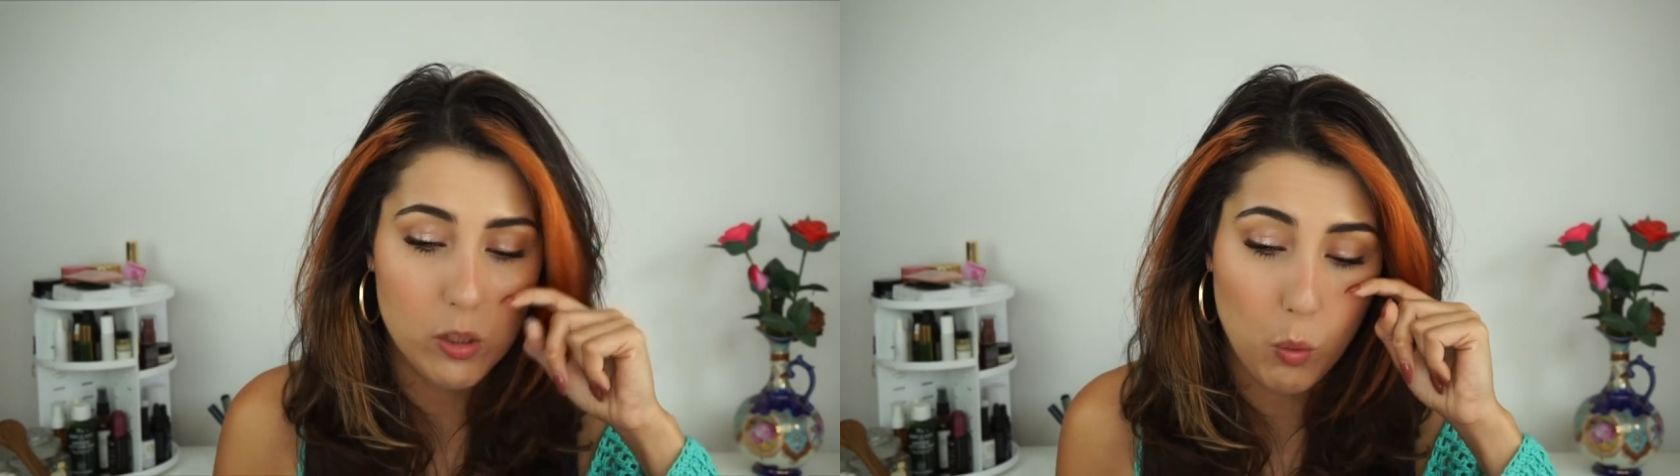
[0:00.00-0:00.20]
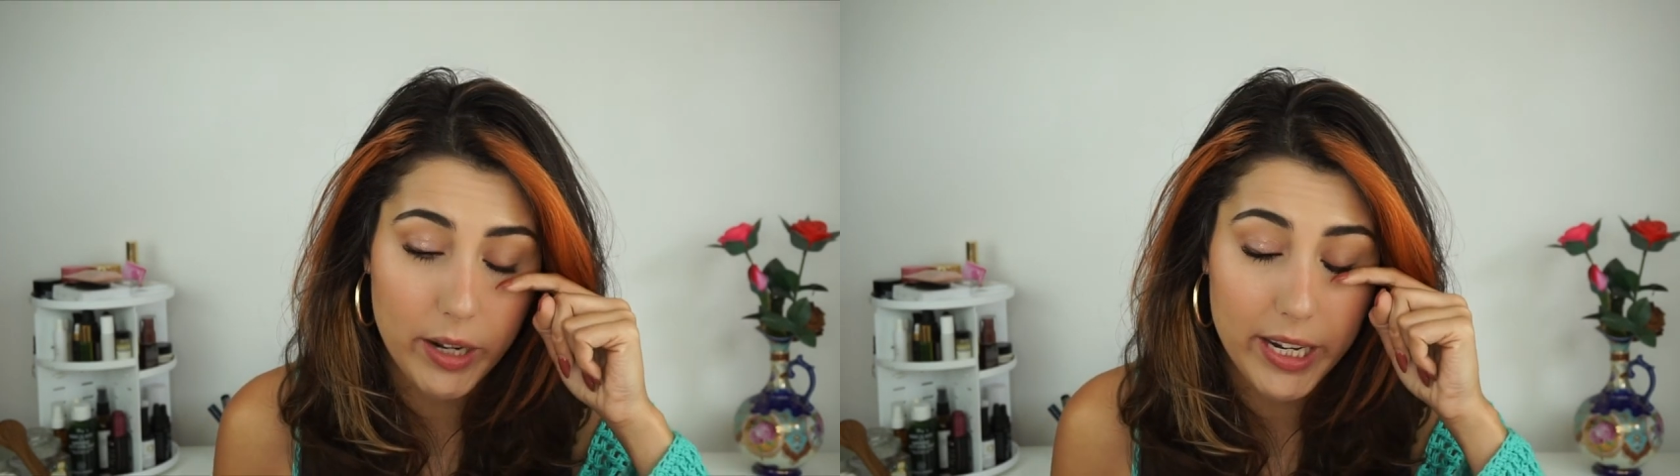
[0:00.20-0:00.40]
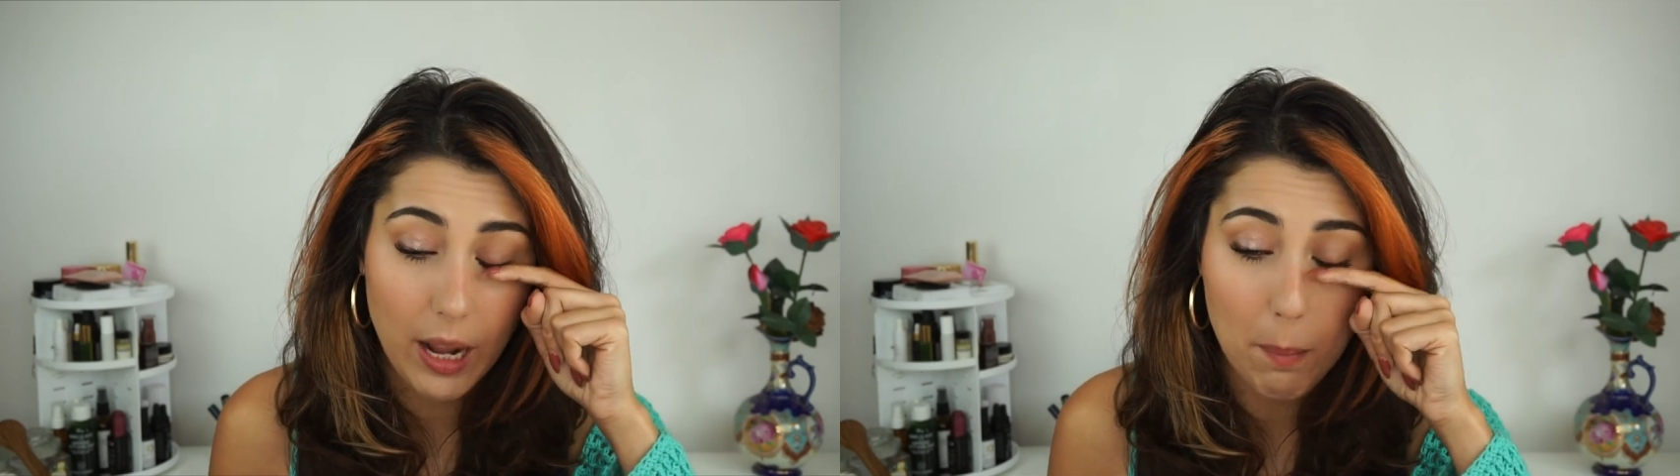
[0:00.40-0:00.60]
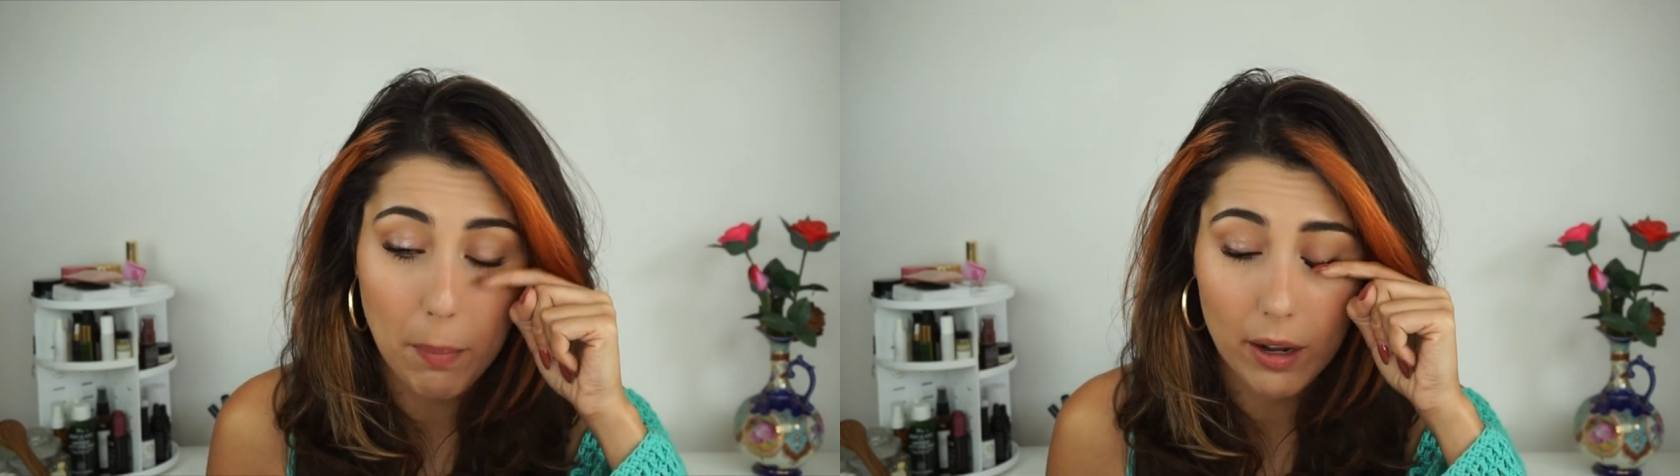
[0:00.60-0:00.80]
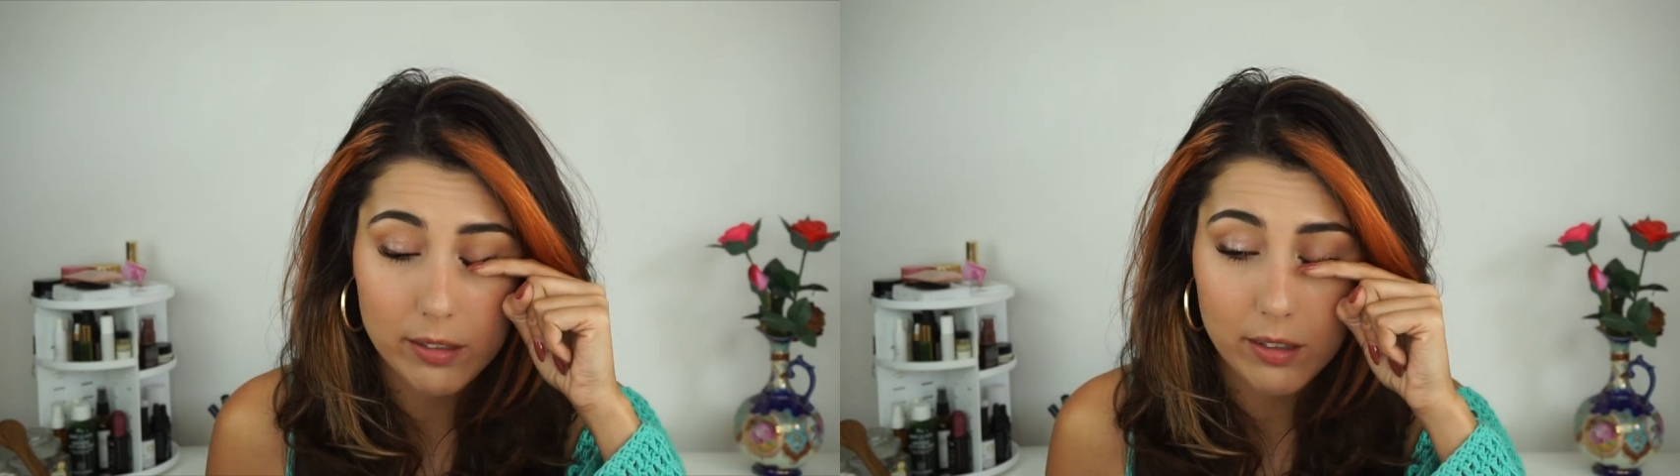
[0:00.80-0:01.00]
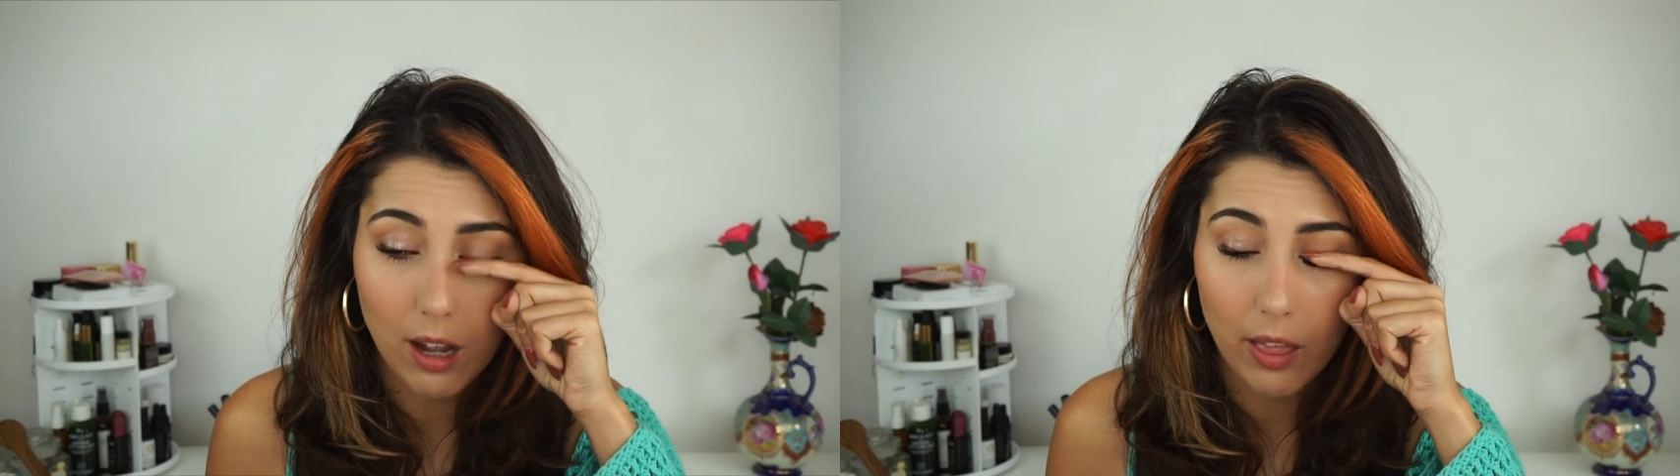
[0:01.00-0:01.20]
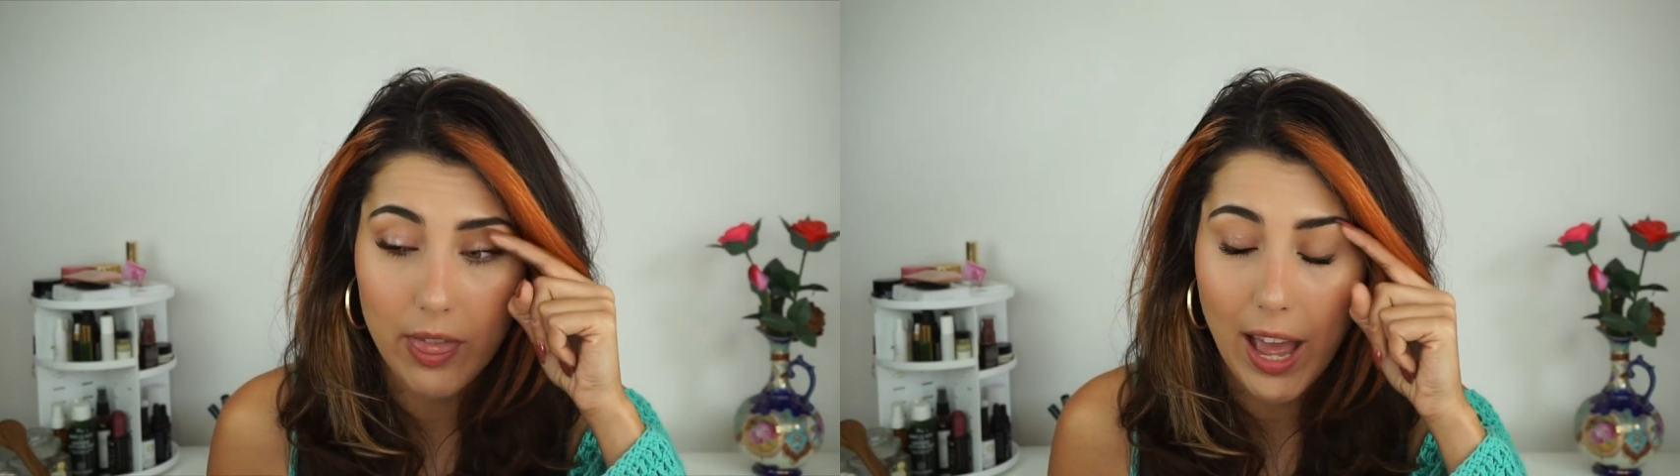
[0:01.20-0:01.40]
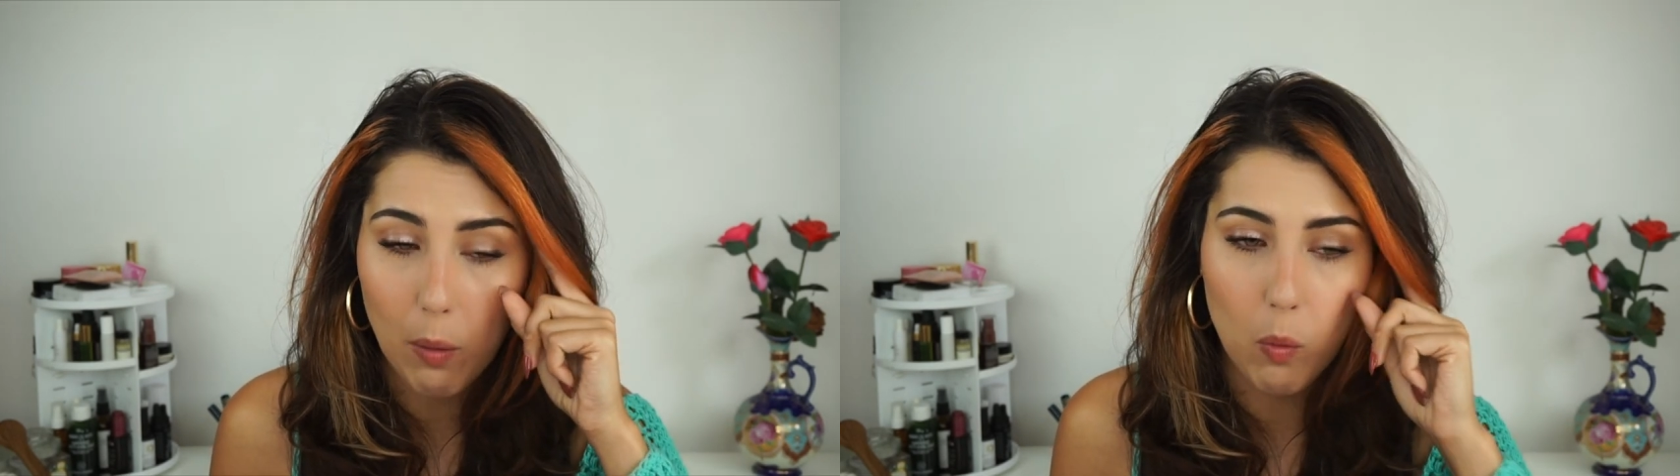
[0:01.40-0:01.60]
29 bucks on
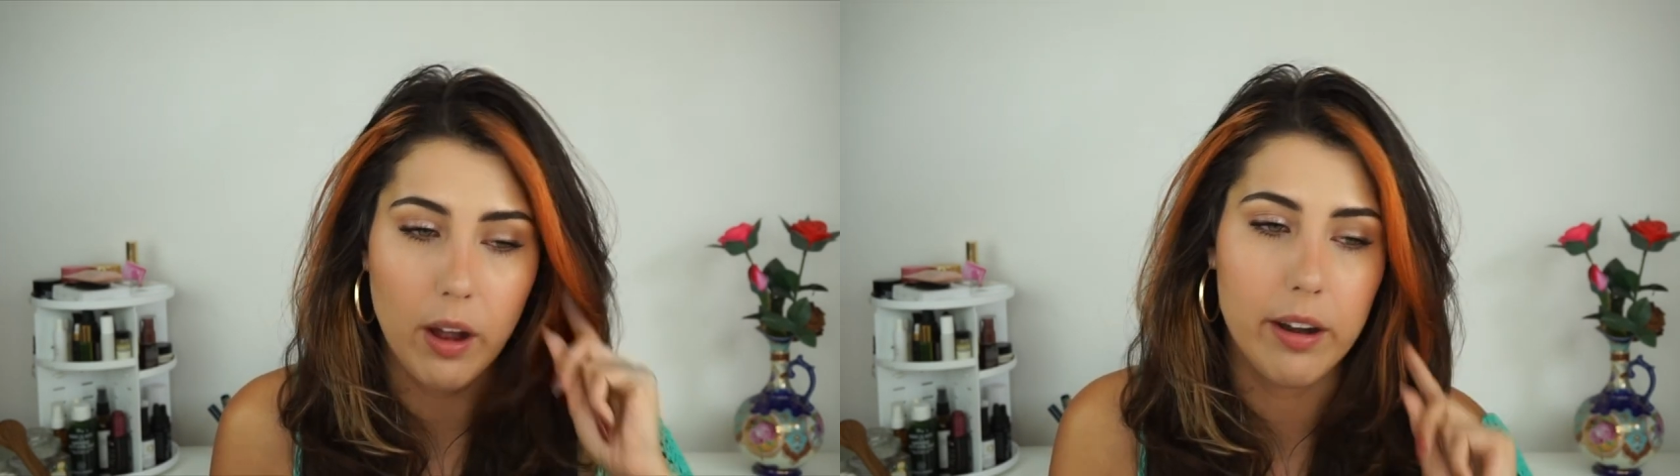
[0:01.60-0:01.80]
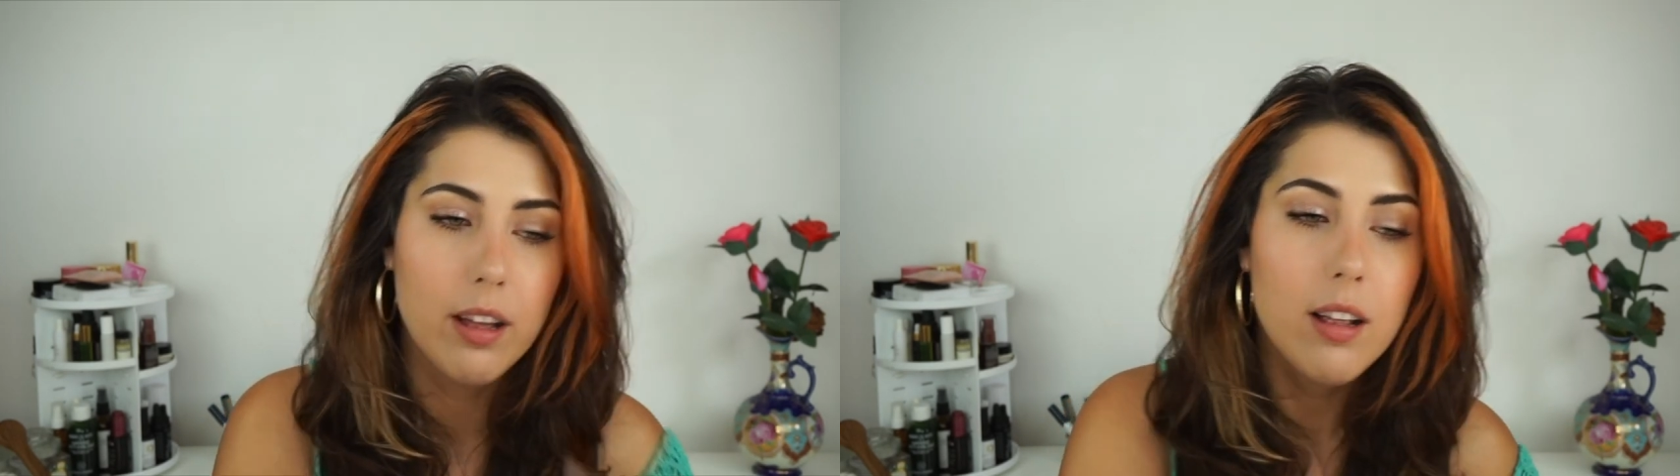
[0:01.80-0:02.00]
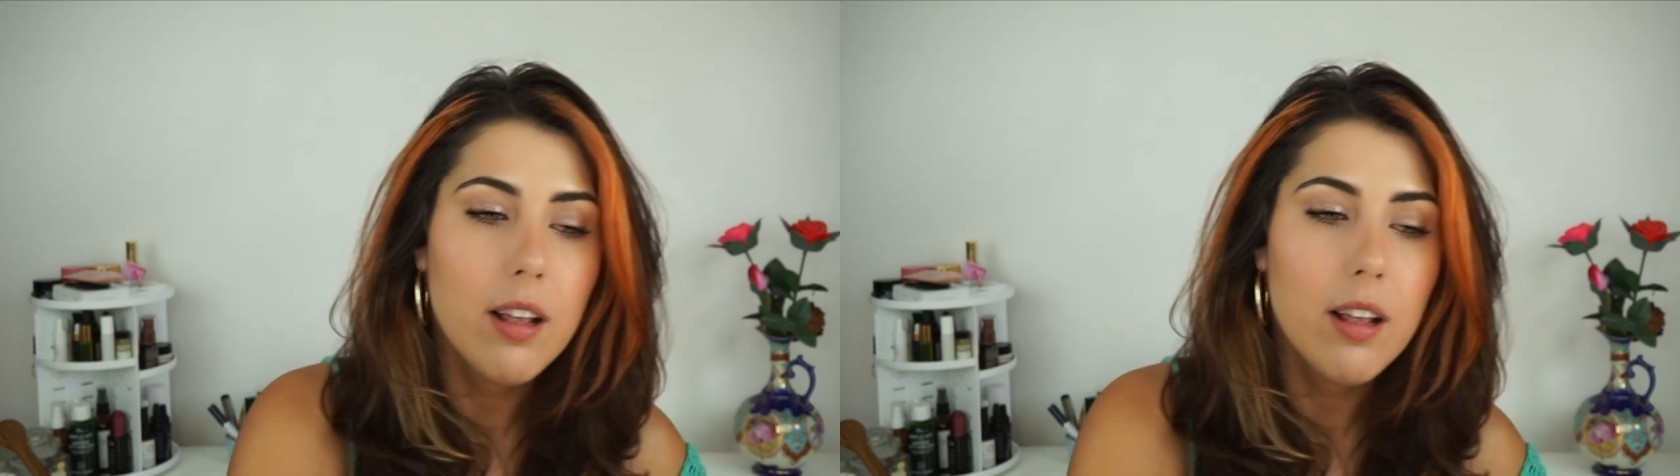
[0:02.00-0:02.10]
that one.